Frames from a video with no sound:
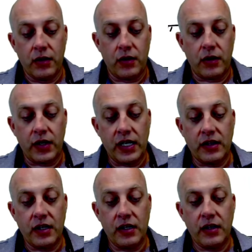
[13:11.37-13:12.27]
All right,
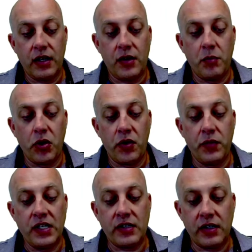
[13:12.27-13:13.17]
then
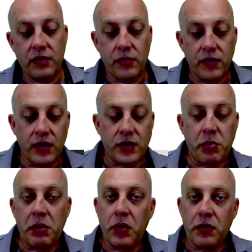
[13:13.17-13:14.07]
there's
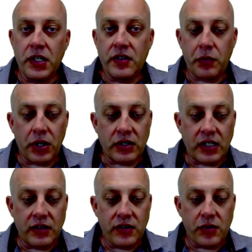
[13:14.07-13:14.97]
been more recent work
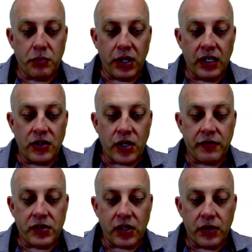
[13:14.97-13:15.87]
done. So Bray and
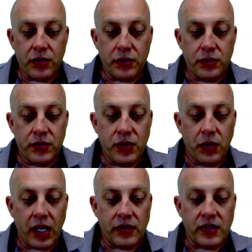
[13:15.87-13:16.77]
Travasaru,
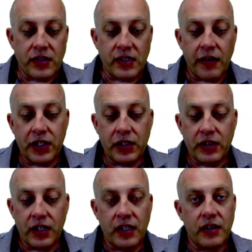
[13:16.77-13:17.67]

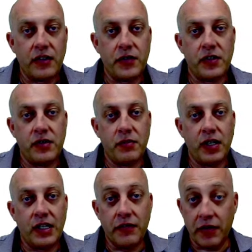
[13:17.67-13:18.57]
2007, and there's
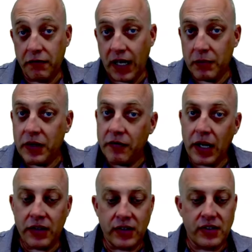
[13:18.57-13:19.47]
even a family of
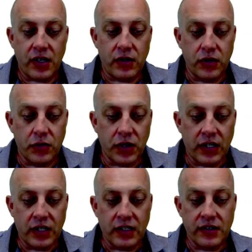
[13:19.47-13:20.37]
methods that are newer
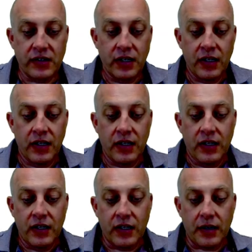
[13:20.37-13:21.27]
than this.
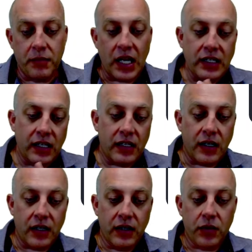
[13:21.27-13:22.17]
They did
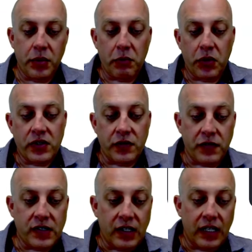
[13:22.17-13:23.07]
a little bit more
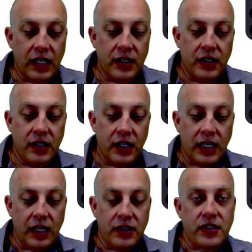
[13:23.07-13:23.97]
sophisticated
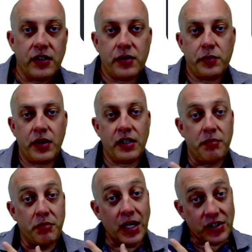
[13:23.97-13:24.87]
analysis with a
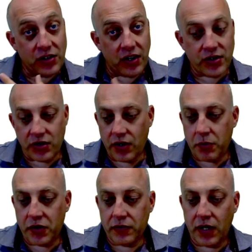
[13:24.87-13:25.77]
much larger
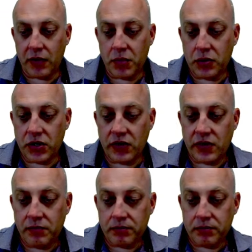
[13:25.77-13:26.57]
number of ground motions.